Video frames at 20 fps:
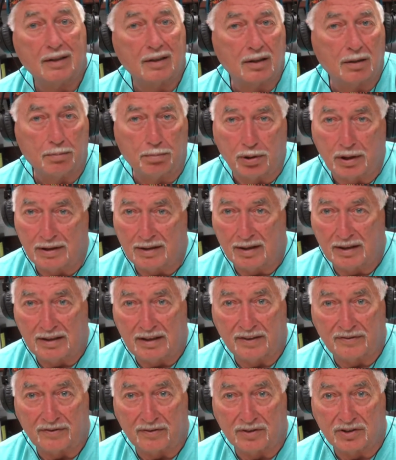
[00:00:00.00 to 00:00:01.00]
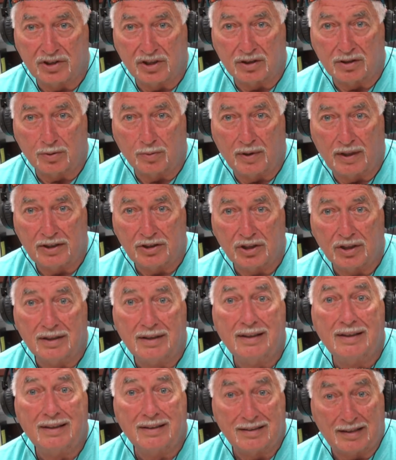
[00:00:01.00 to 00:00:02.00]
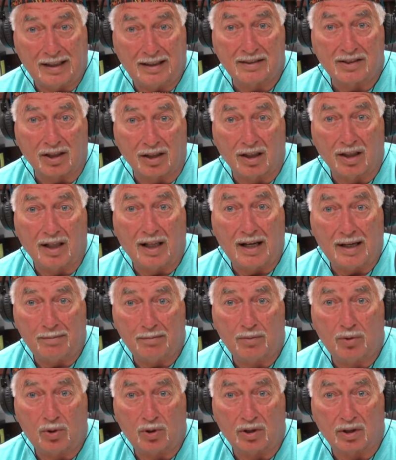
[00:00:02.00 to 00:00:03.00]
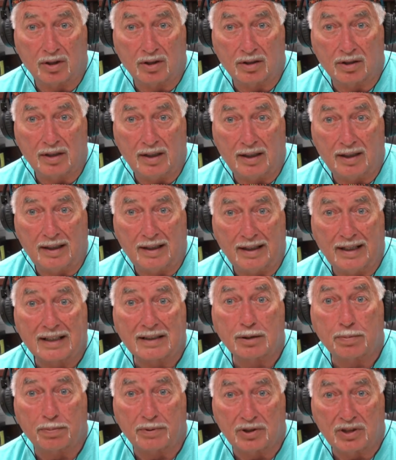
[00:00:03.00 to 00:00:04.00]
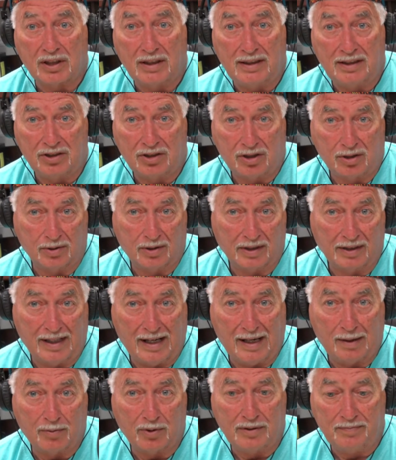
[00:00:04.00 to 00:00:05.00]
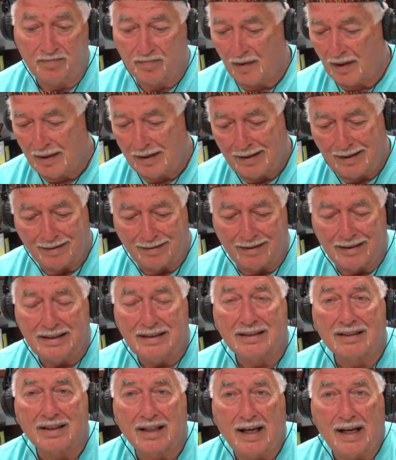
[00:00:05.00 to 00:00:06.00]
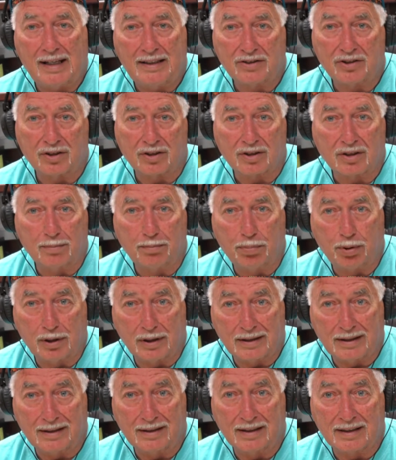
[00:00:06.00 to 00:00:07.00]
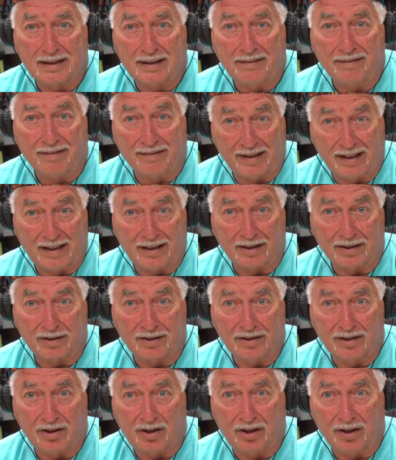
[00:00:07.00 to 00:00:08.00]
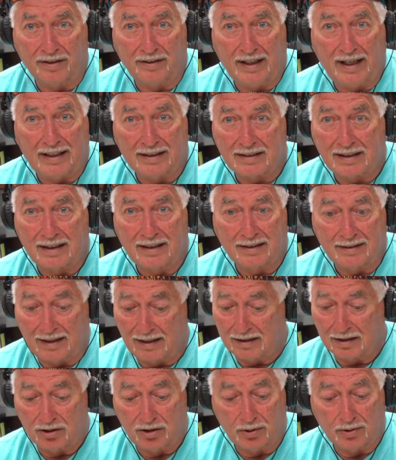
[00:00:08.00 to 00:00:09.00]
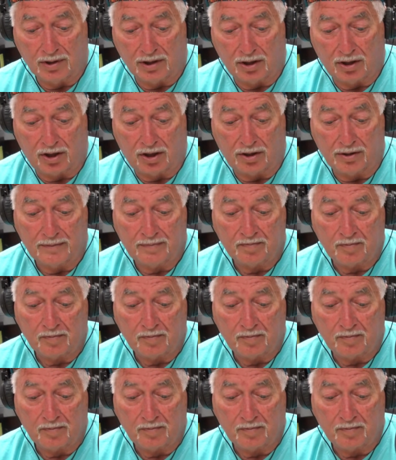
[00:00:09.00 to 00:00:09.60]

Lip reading: Completely different situation. Takes a lot more expertise doing that one. These guys are completely there on that. They can do it all.